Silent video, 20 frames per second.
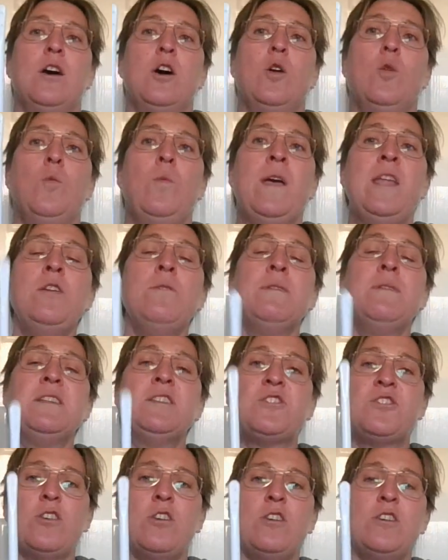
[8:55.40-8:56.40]
When you
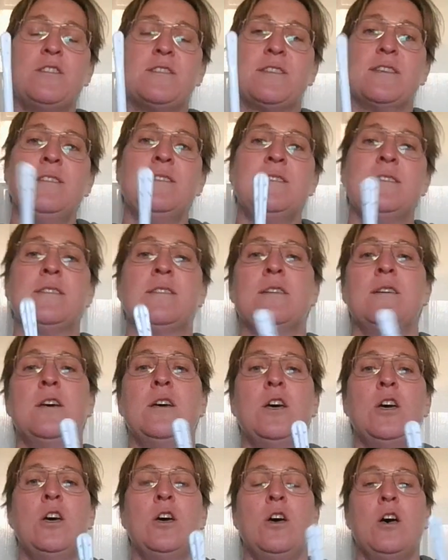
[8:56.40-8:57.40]
insert it,
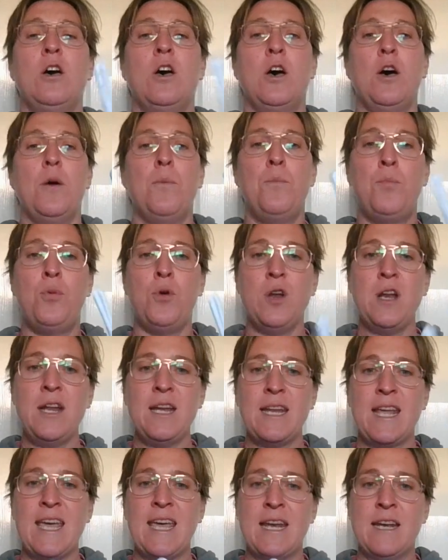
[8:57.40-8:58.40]
put
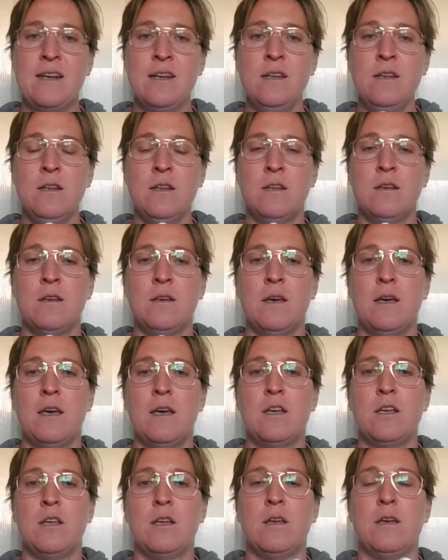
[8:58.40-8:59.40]
it in
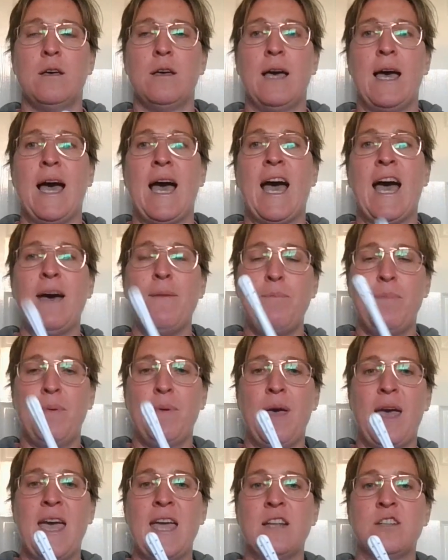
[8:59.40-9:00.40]
up
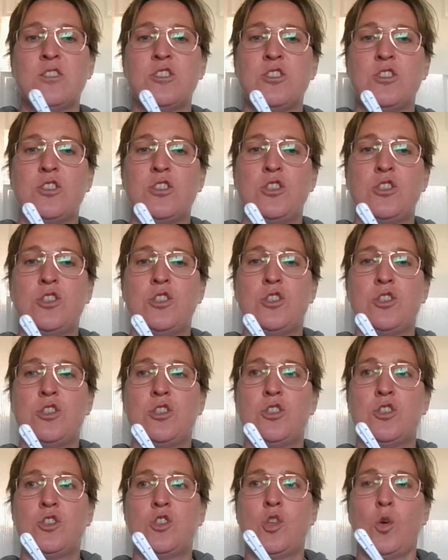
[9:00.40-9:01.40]
and
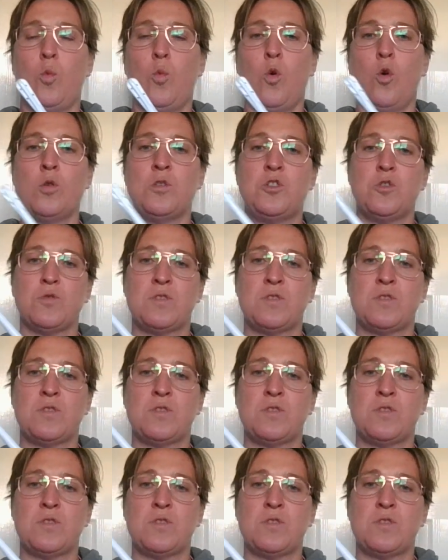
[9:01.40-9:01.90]
towards your